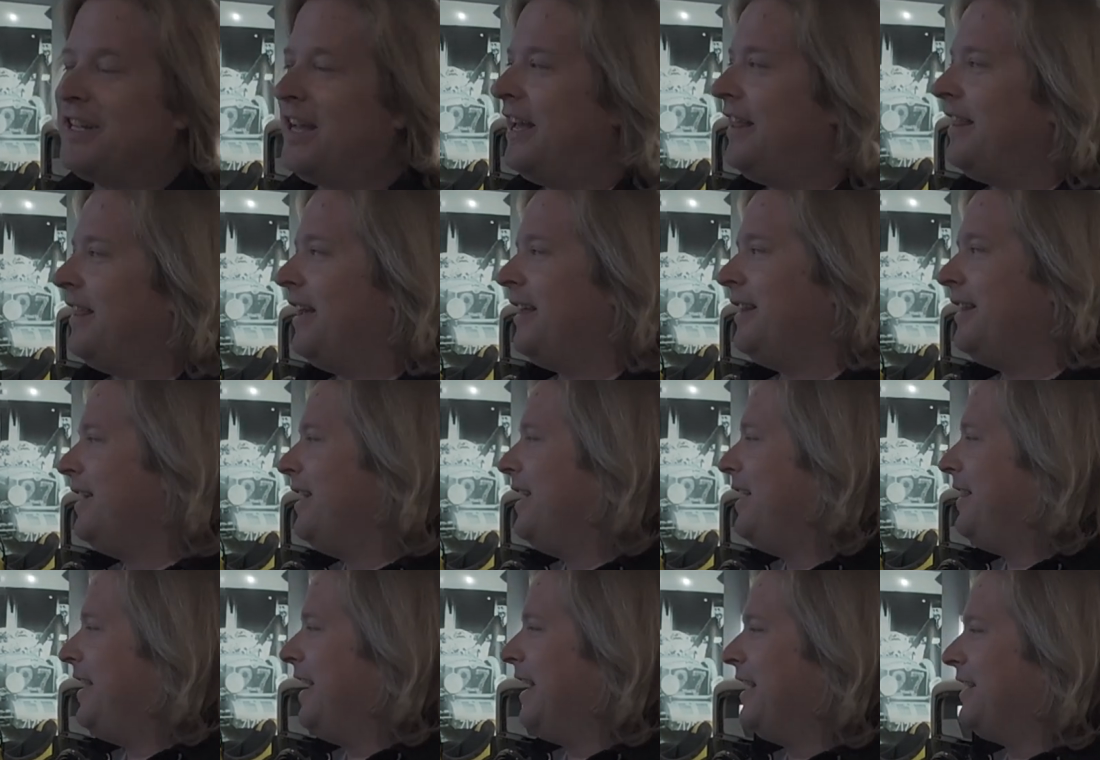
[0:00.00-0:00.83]
and then
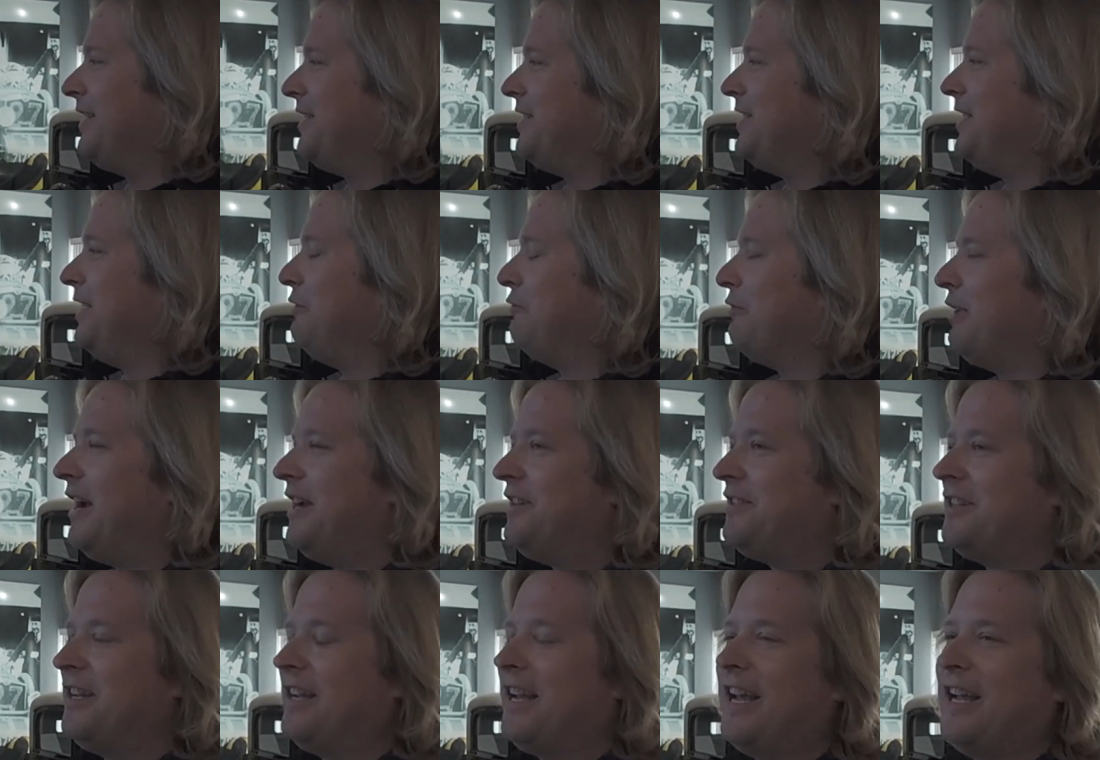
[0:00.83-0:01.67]
they get to see
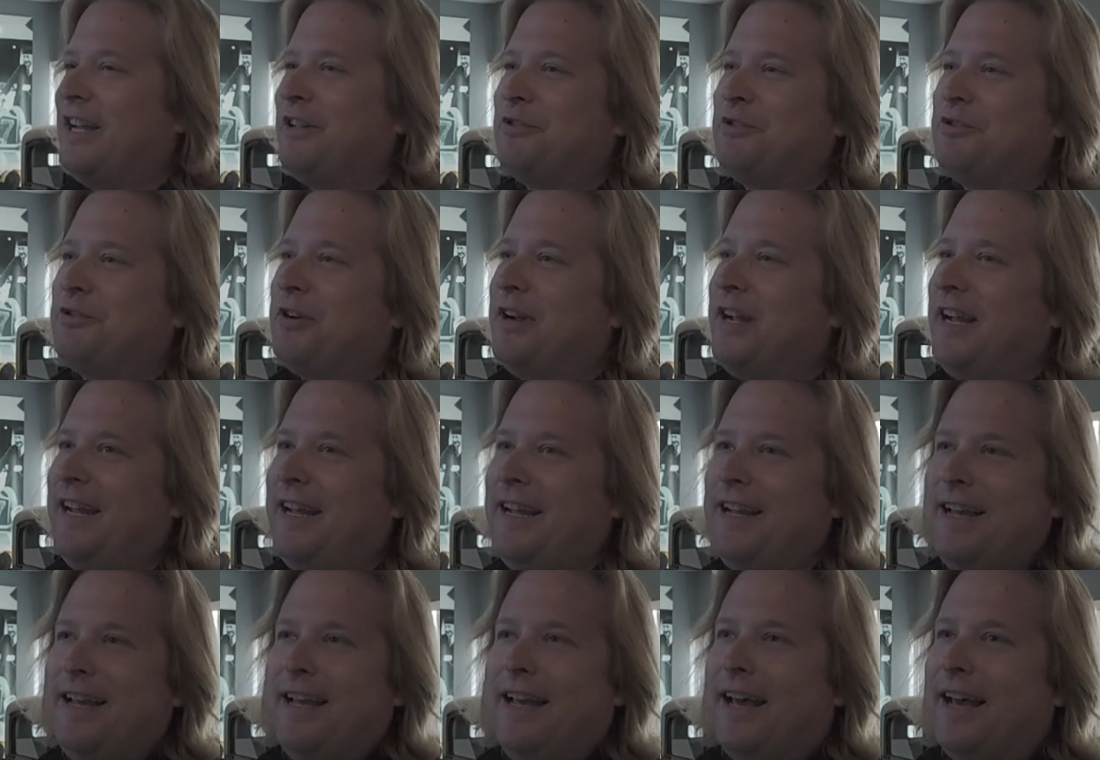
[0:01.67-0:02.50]
racing
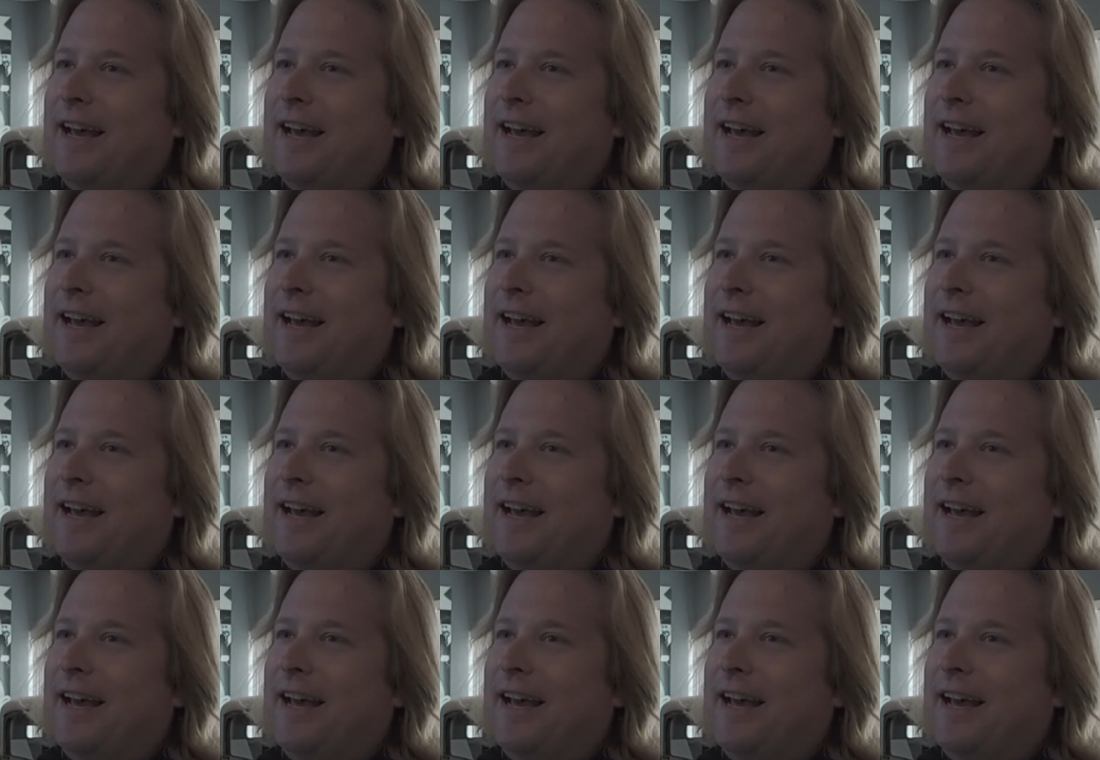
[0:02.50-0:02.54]
history,